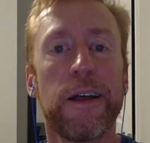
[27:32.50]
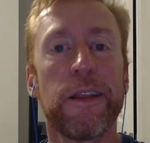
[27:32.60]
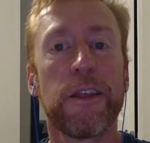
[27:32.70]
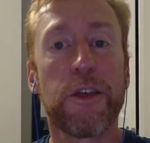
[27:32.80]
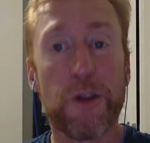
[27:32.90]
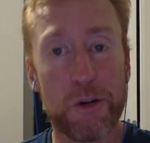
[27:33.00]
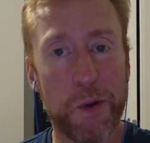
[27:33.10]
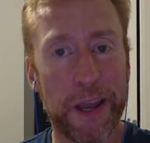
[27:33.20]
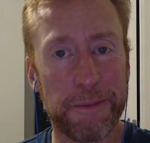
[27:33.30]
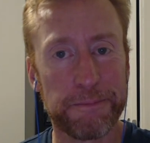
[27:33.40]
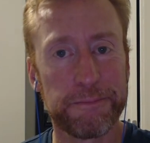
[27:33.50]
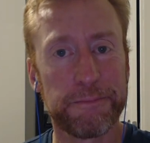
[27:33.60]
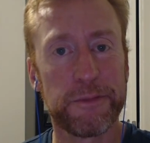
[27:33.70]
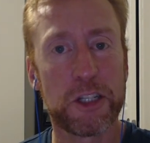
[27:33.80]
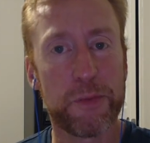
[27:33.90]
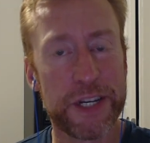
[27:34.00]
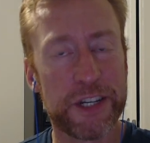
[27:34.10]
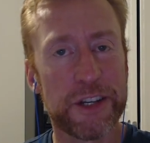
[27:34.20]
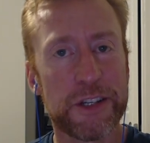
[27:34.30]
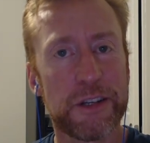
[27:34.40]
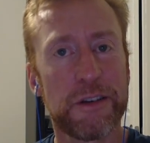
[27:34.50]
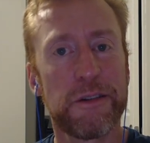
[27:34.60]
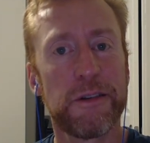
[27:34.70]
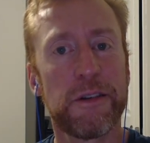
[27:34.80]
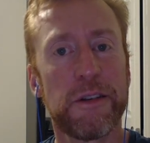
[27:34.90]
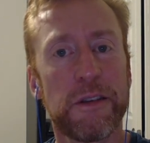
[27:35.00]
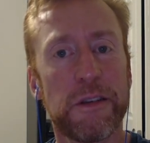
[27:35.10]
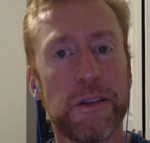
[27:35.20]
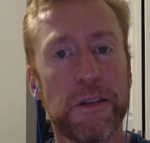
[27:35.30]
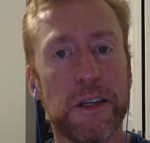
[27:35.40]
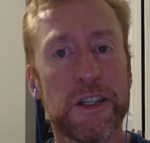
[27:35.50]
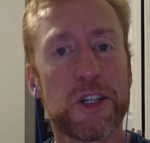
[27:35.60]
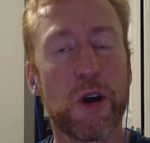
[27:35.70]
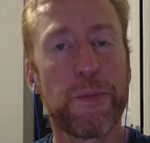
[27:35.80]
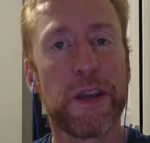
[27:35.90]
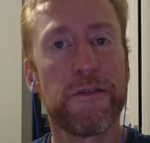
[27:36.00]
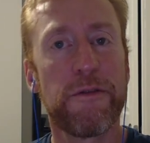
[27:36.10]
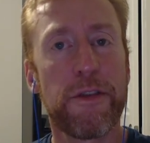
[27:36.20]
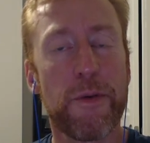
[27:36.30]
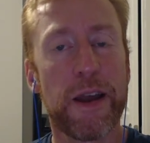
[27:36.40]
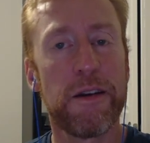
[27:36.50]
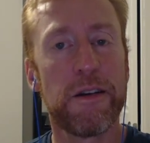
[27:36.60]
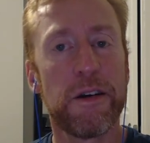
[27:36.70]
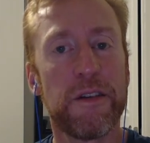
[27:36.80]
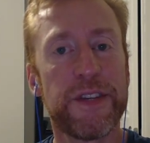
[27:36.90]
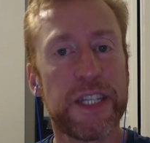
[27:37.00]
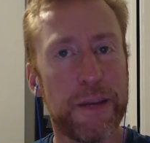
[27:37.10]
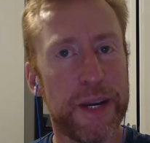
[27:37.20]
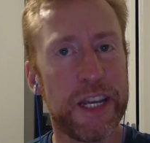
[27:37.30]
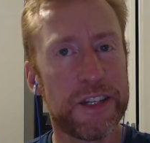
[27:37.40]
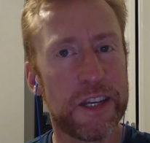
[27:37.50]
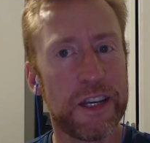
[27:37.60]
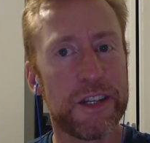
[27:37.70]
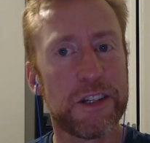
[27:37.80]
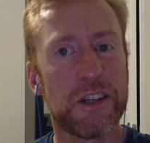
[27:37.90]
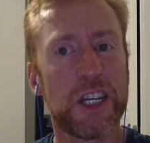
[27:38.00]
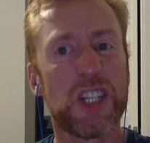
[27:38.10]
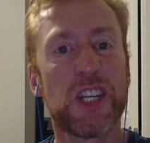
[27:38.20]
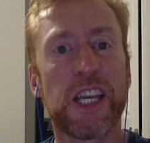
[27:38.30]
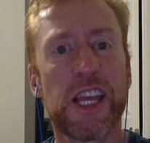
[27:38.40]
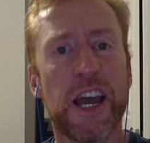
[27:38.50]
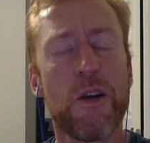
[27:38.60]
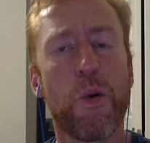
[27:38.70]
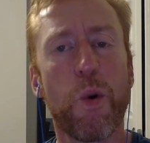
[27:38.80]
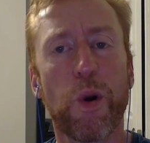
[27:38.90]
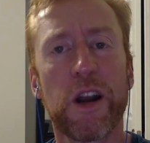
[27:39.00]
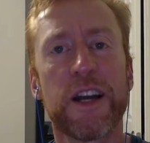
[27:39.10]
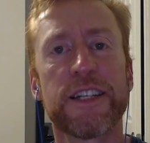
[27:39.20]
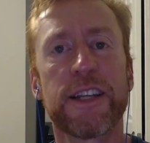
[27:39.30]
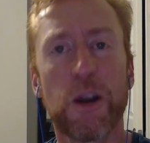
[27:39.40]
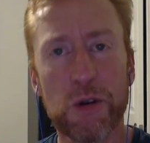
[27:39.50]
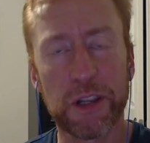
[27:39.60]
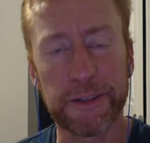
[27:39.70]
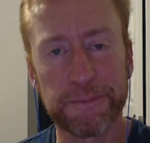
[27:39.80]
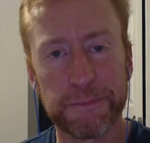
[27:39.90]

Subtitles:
The third way to resist the dystopian threat of CBDCs is to get organized locally.